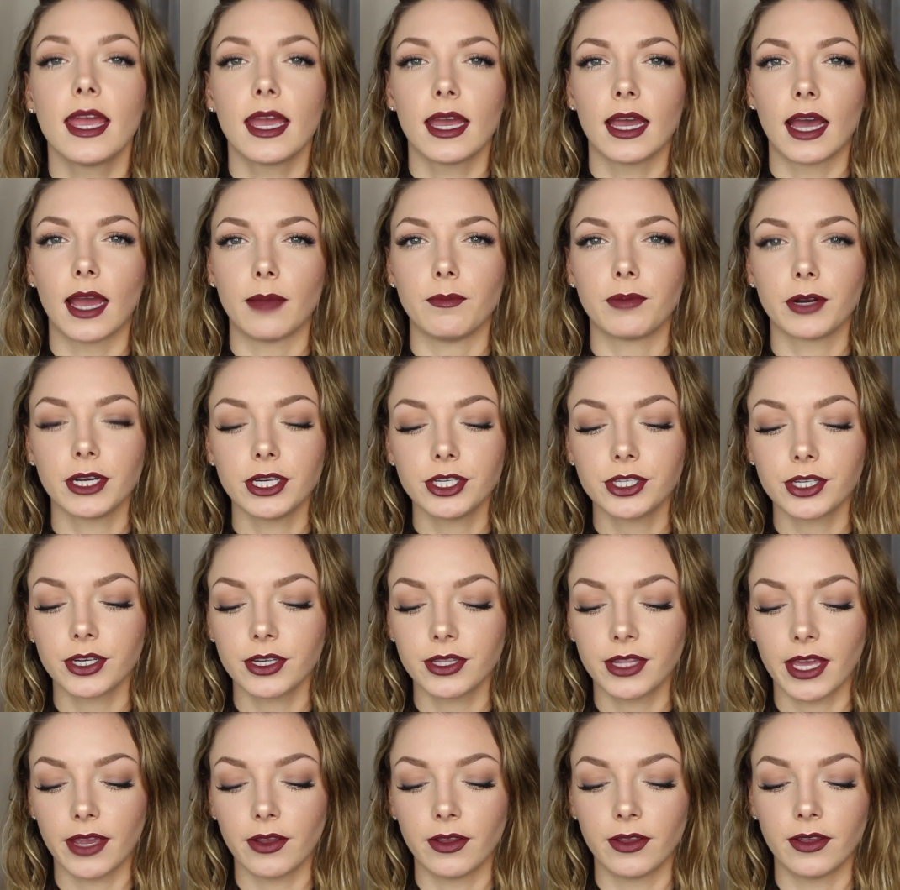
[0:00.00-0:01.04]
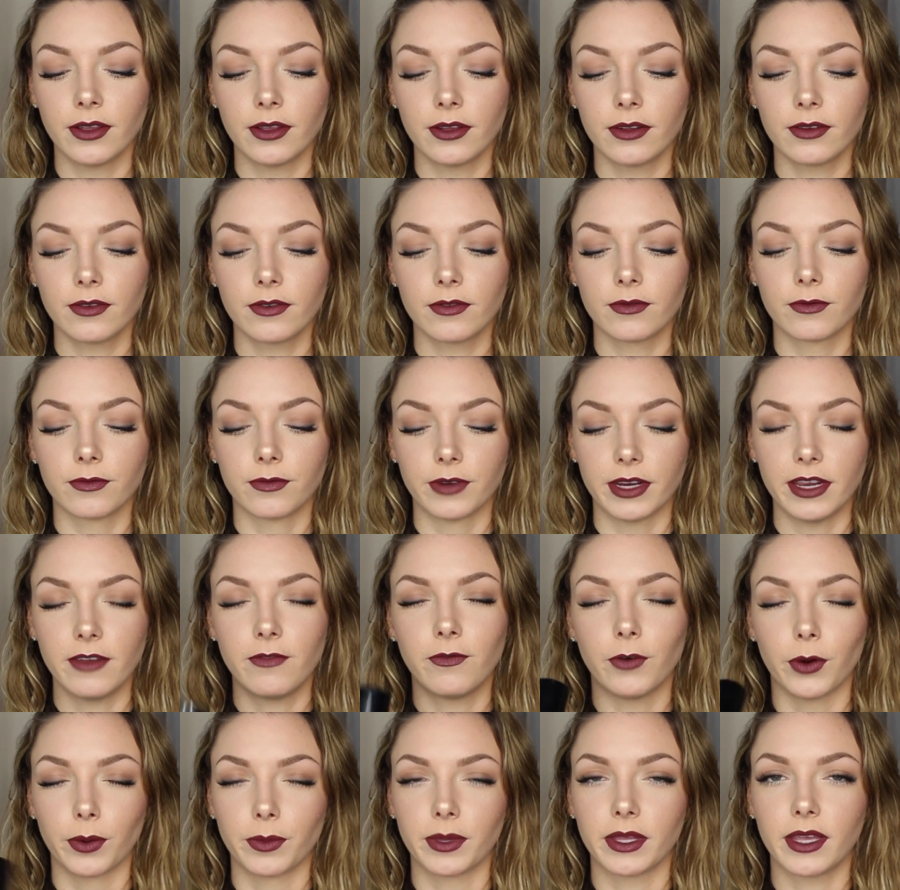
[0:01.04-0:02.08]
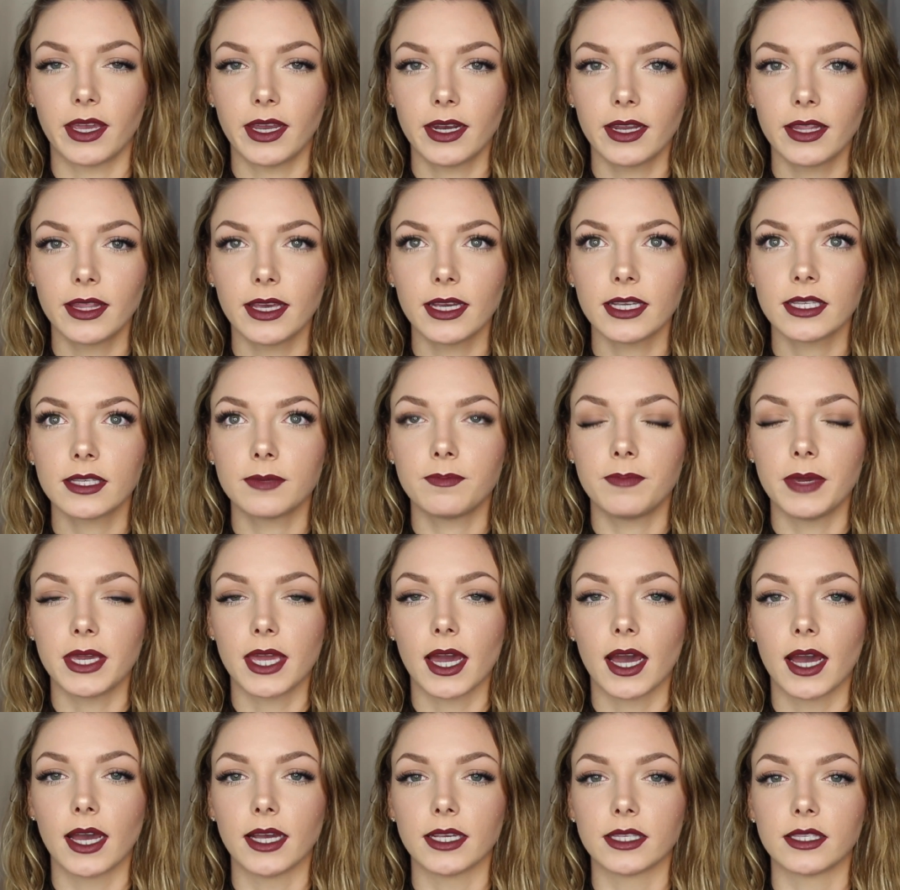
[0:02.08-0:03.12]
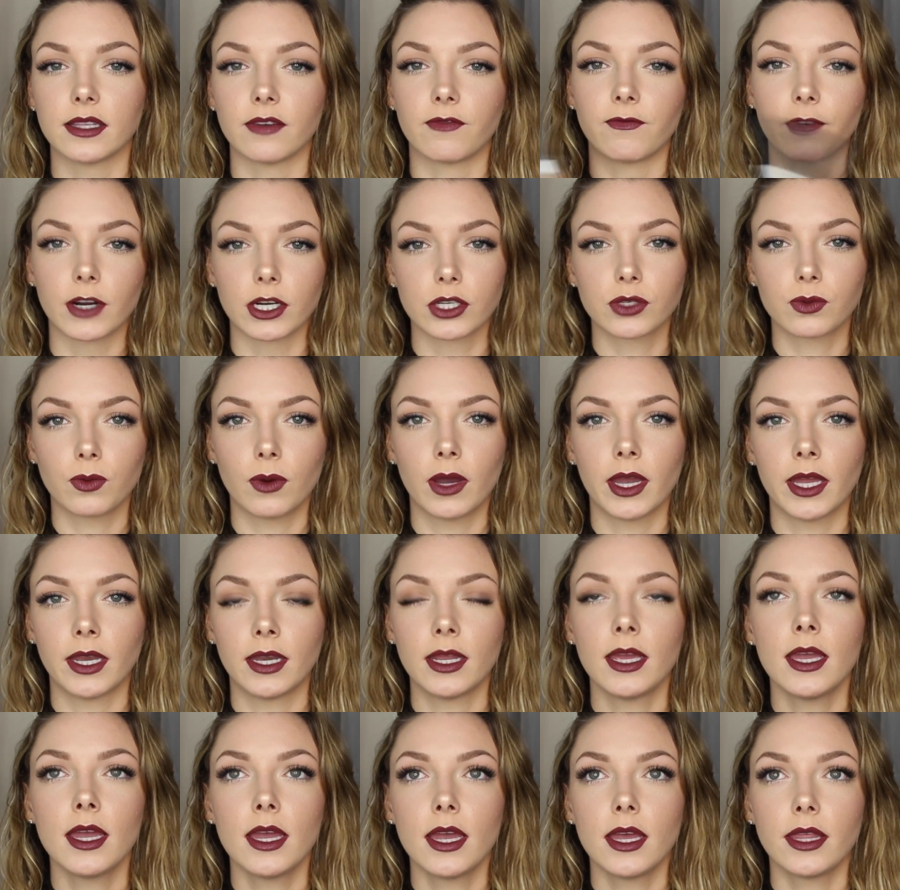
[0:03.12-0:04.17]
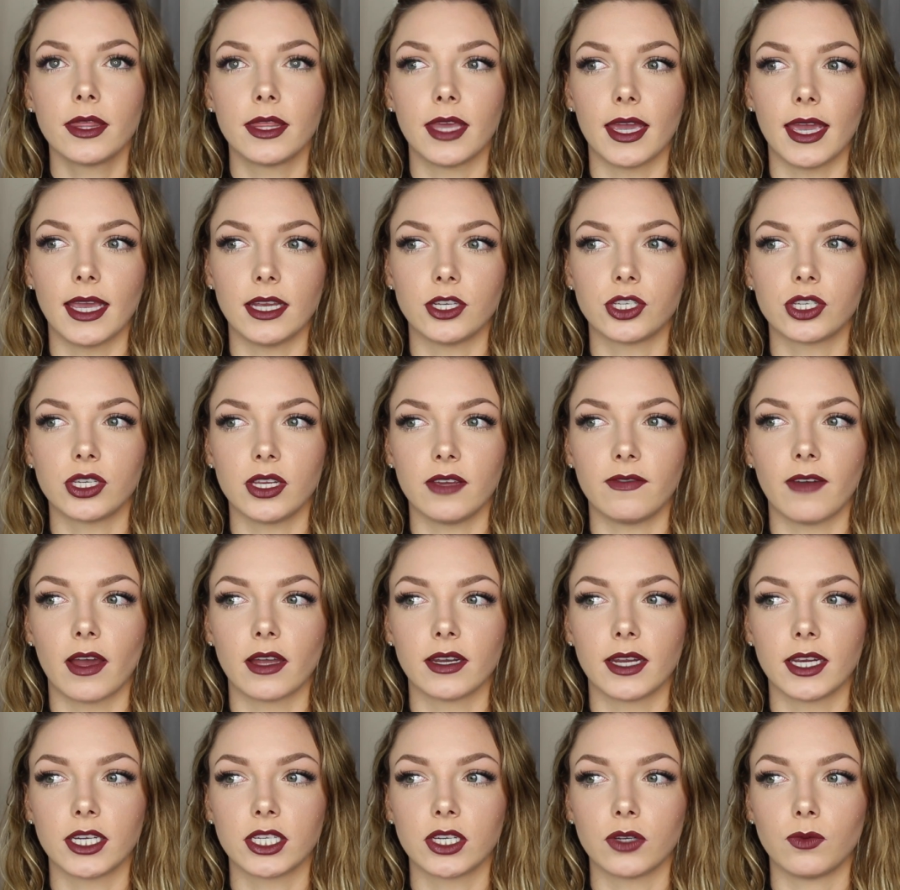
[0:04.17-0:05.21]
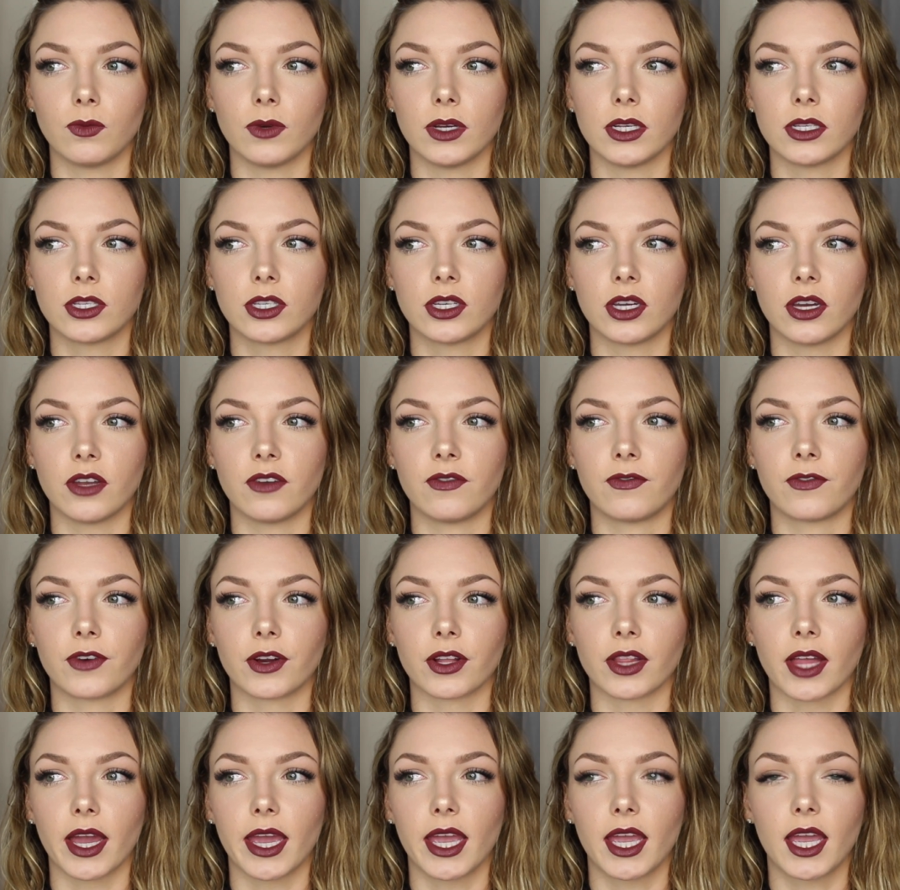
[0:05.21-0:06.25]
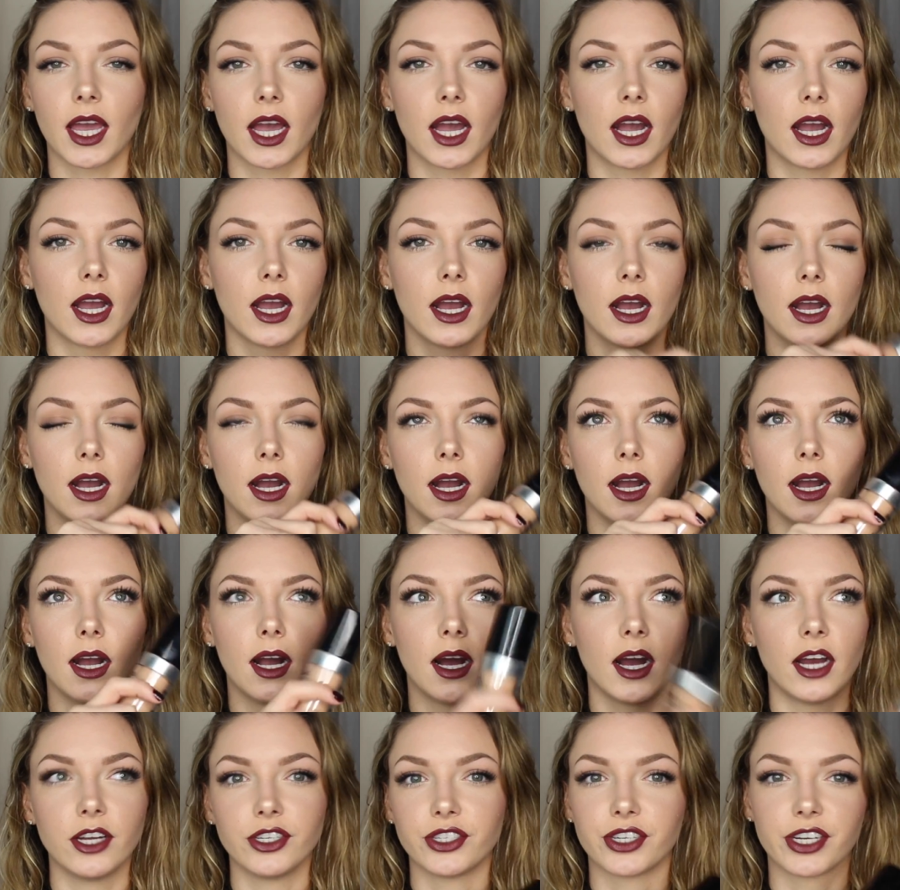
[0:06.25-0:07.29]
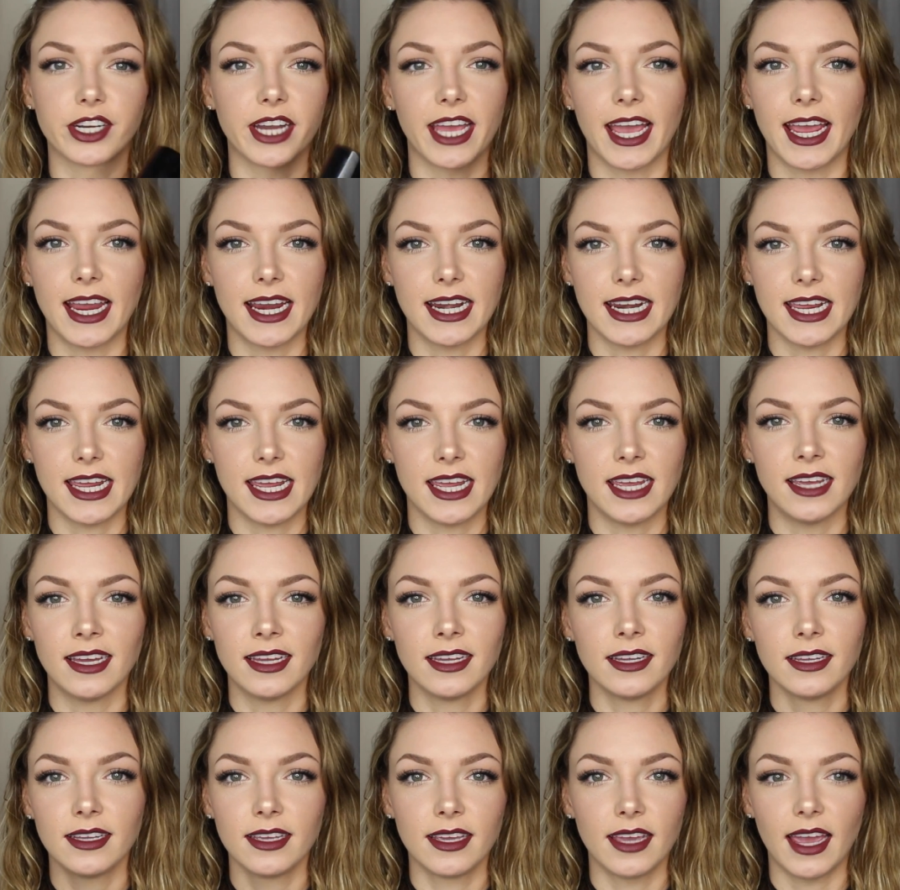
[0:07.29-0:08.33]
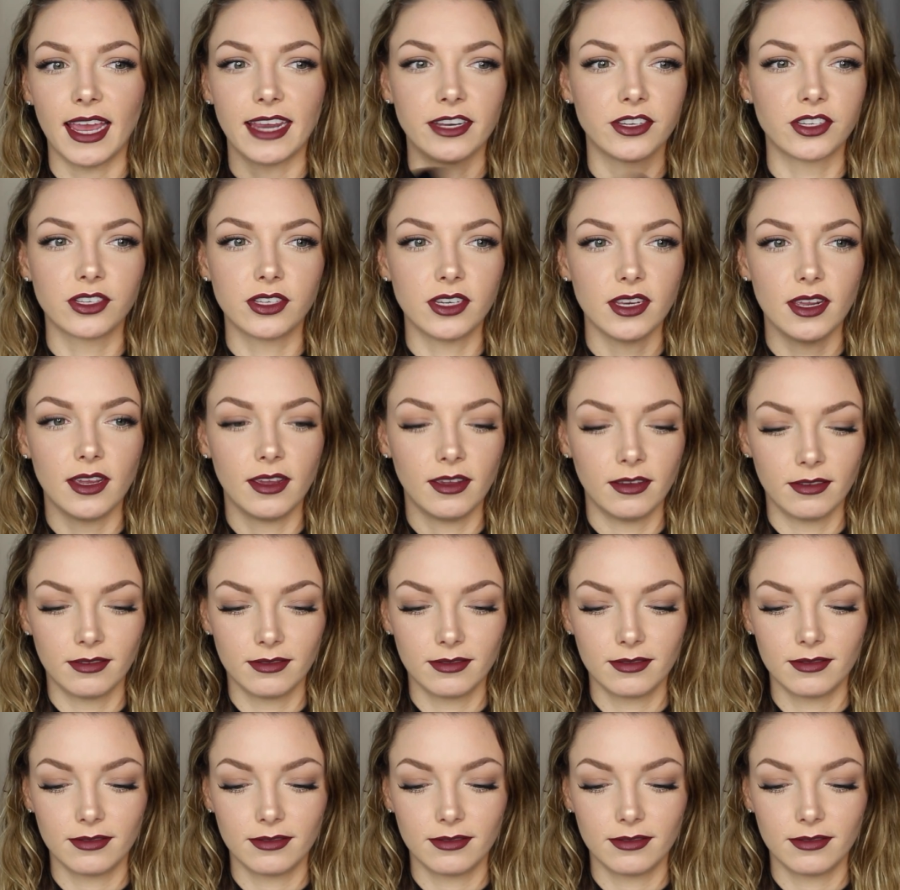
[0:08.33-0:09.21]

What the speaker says: I'm pretty sure they reformulated this because the first one, the HD foundation, was good for like 180 HD